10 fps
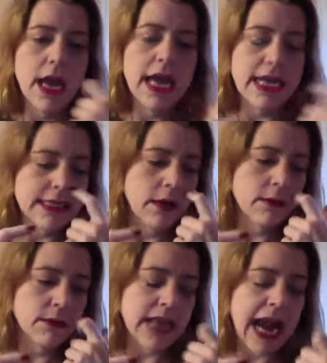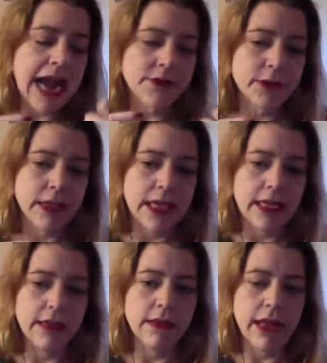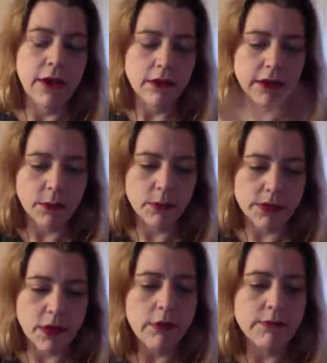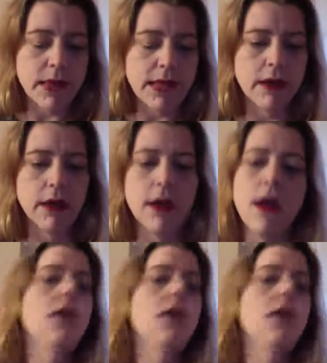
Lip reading: is there was actually, they called it the resolve meter,